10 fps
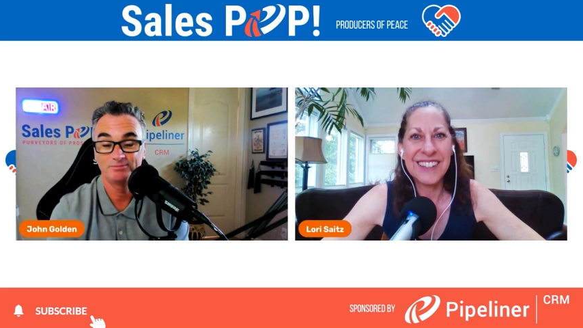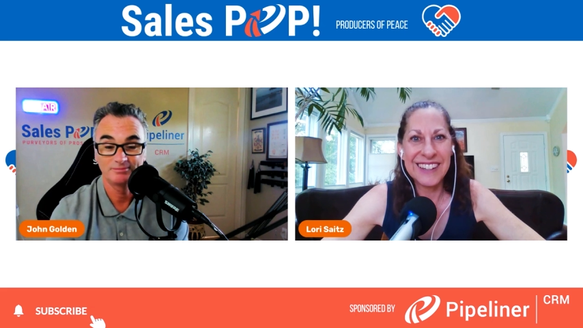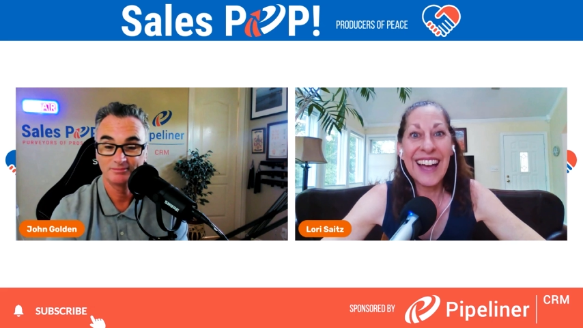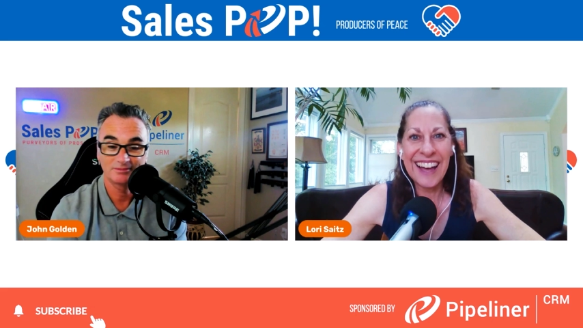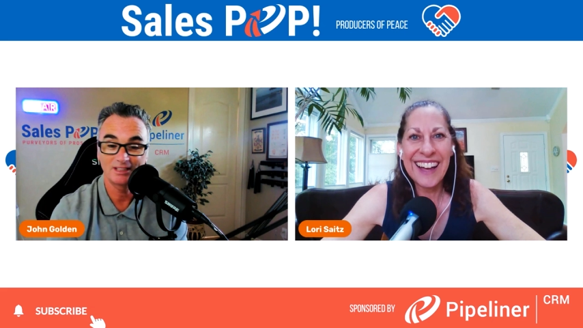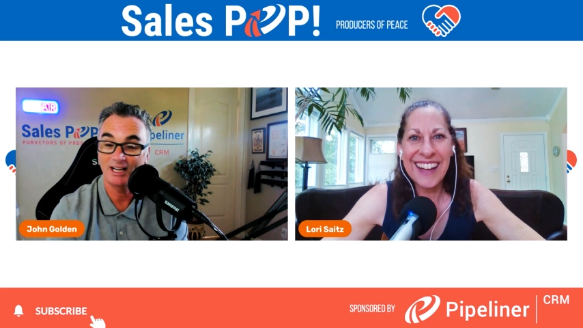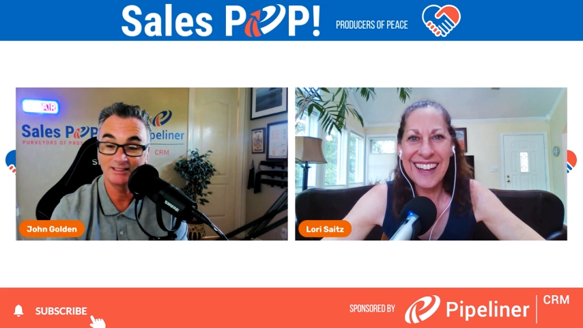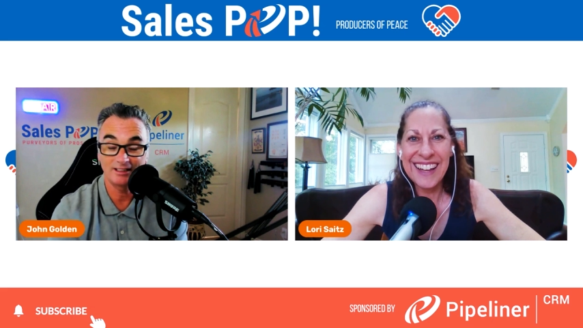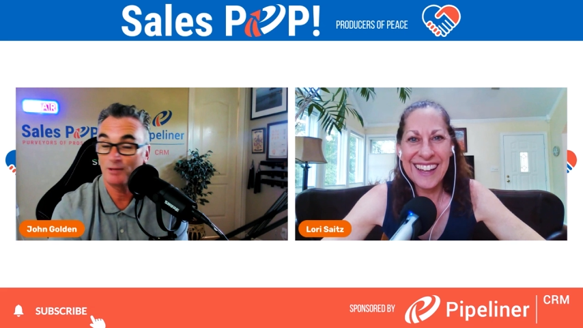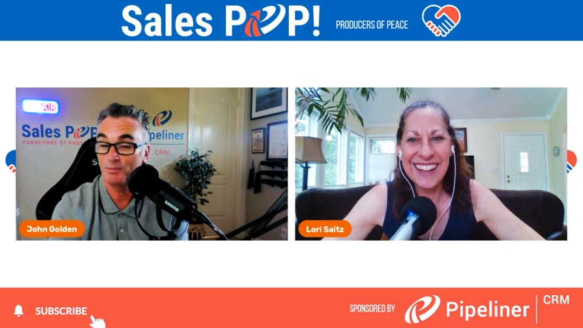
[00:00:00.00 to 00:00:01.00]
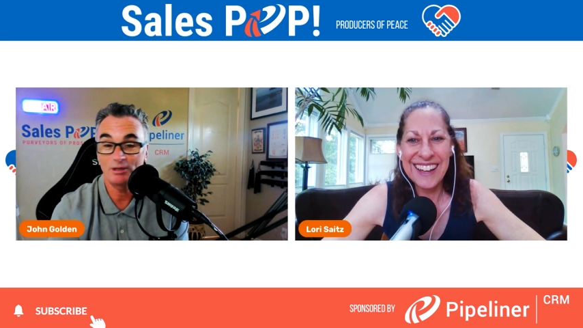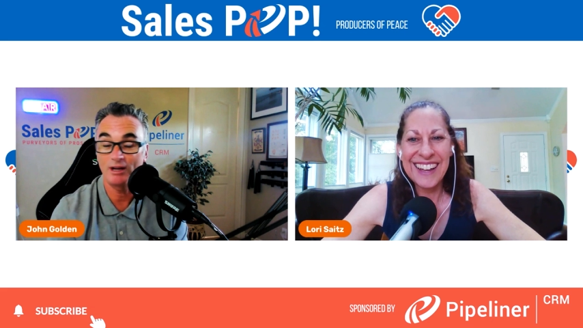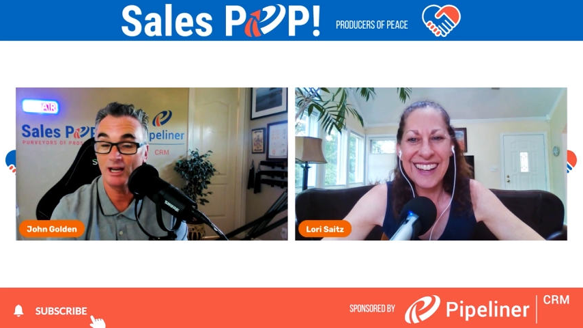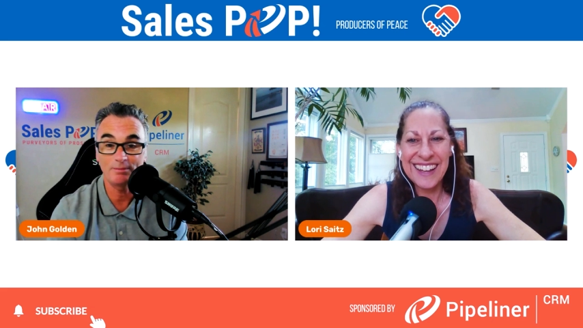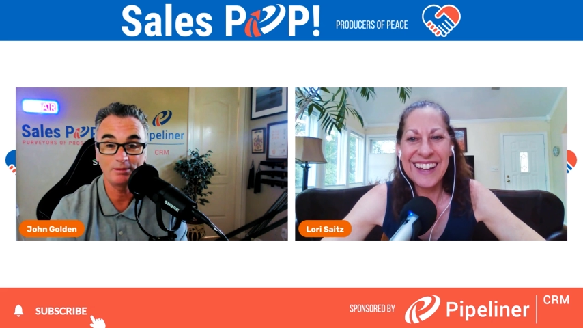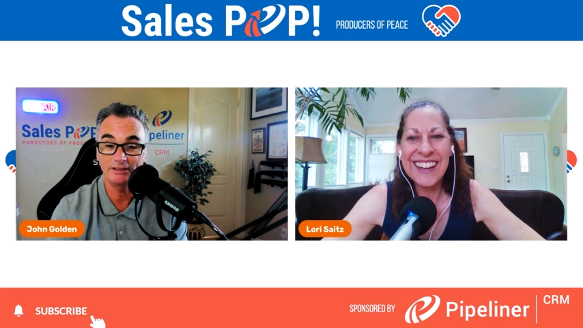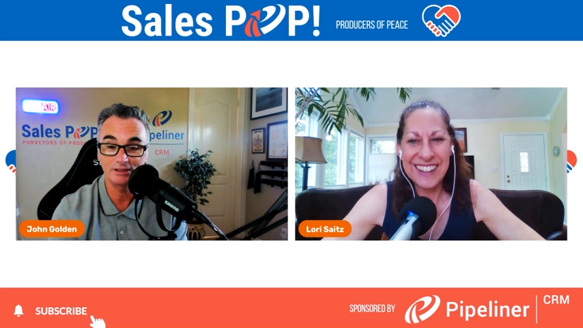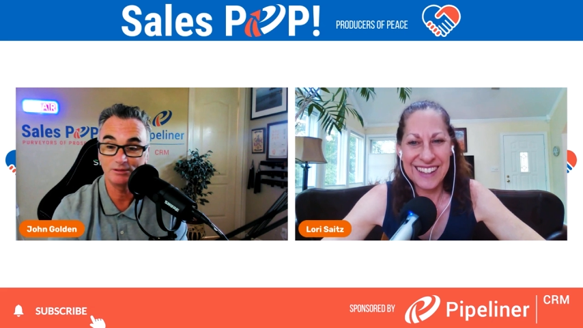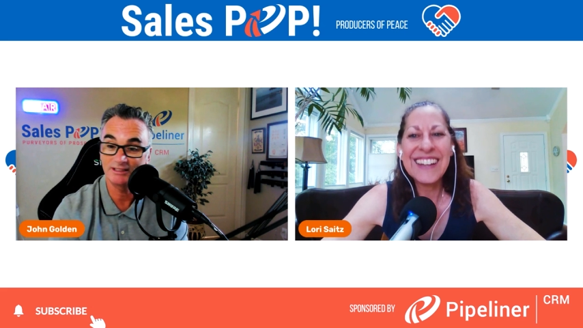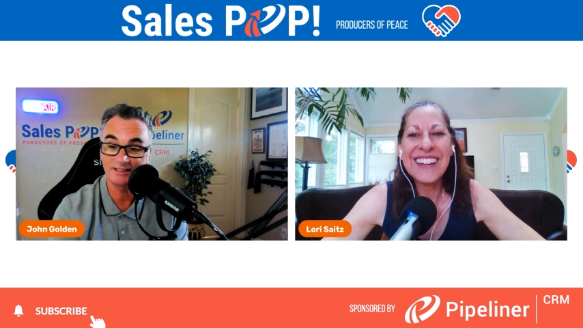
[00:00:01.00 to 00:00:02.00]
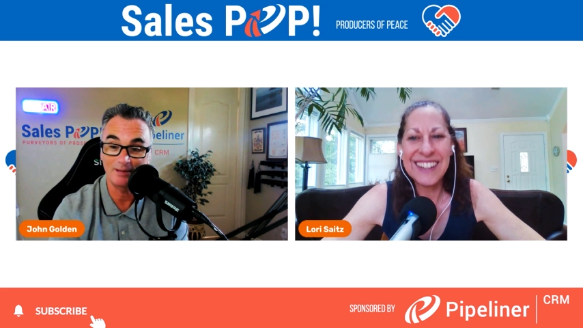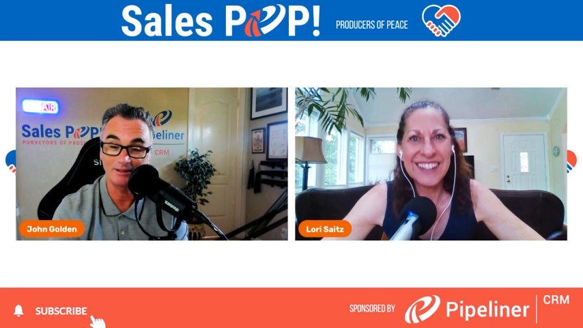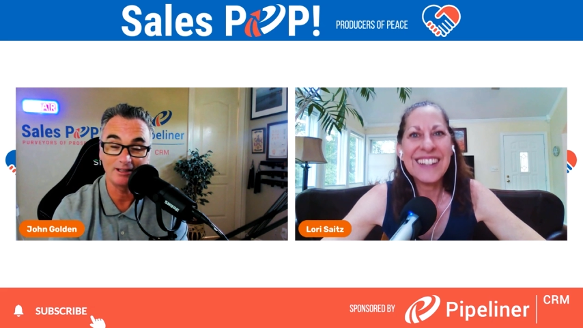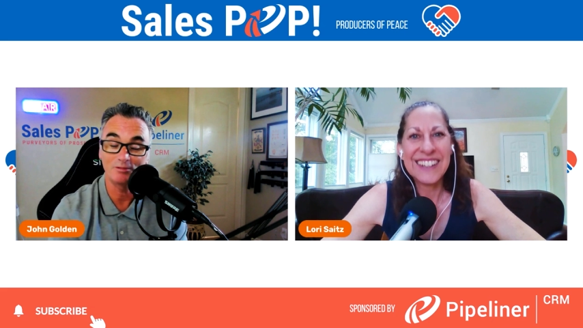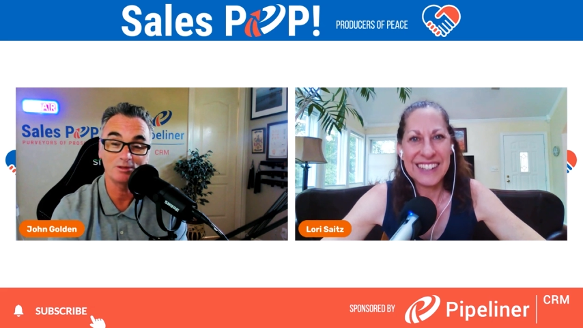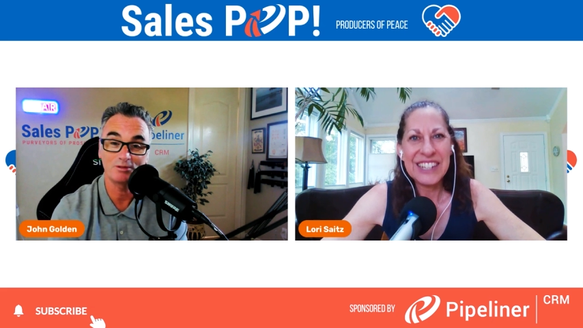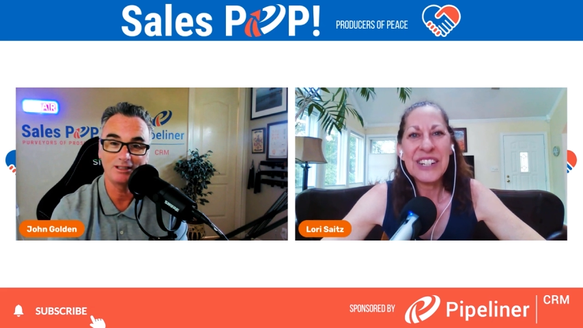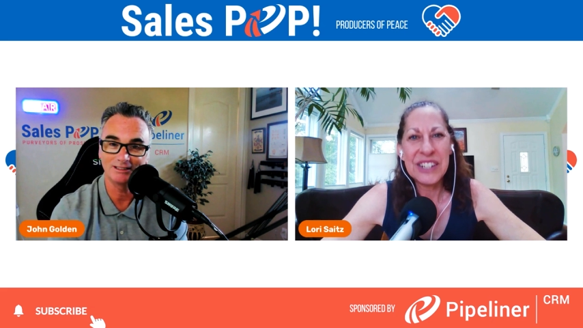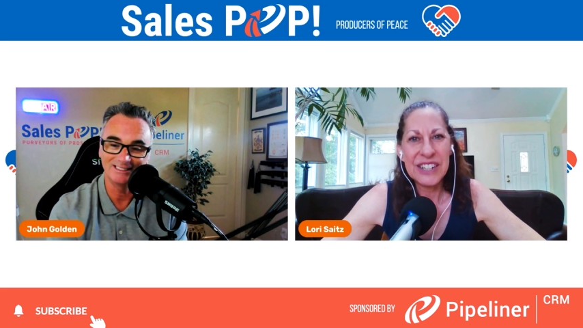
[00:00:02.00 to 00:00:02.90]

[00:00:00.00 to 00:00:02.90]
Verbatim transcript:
Speaker 1: yeah i said i'll be quite happy to accept that i was wrong